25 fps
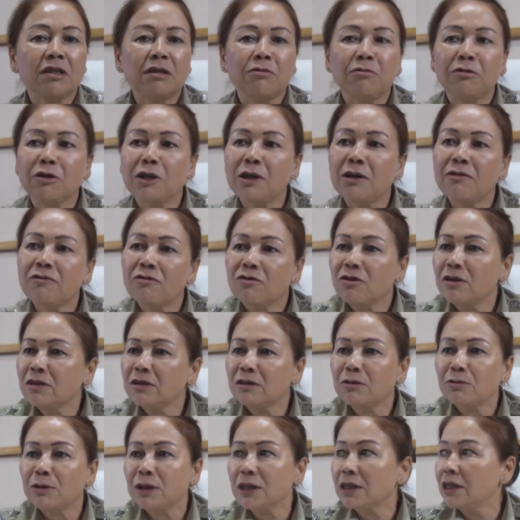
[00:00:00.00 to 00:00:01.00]
Would have
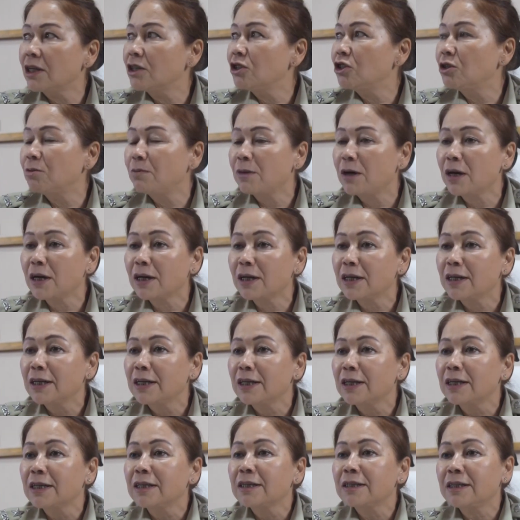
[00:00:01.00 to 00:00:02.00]
crossed the 1 kg mark.
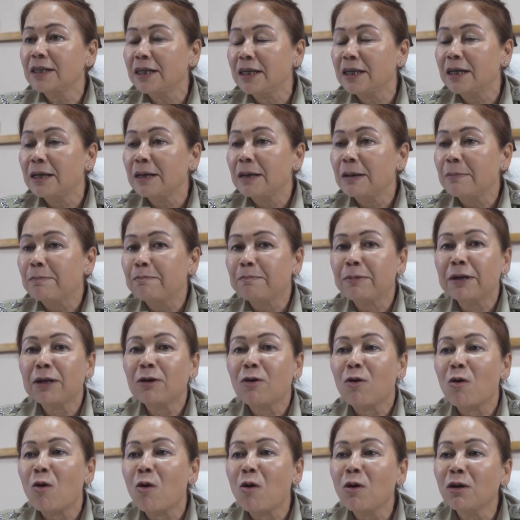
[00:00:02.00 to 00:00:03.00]
See,
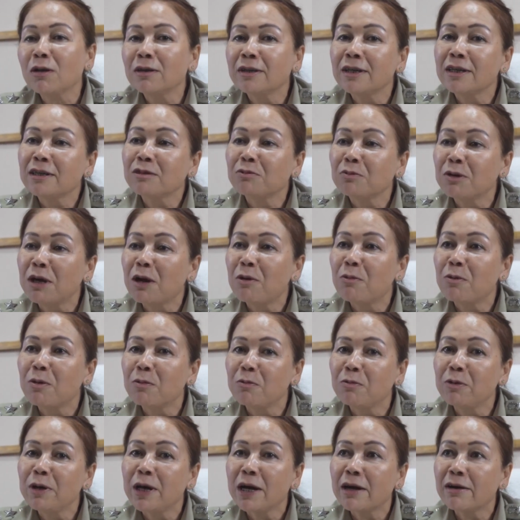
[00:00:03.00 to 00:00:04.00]
but all this we
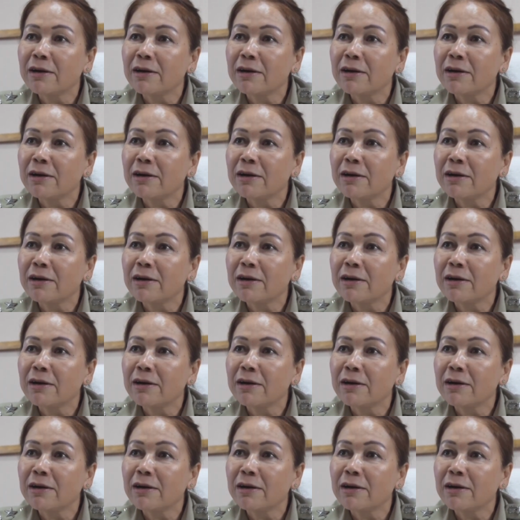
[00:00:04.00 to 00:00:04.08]
are